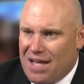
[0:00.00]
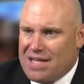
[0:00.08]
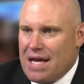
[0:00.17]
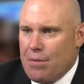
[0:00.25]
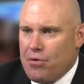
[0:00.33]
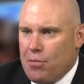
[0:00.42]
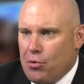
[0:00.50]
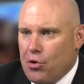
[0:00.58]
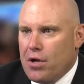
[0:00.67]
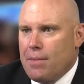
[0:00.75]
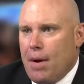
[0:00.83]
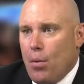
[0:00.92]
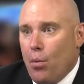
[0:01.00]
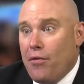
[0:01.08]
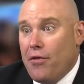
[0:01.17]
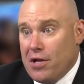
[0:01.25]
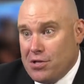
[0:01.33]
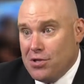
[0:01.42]
a lot of time with them learning about
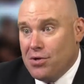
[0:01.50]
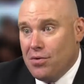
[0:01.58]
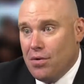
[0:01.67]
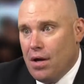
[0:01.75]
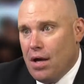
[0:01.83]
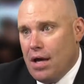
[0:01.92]
what they do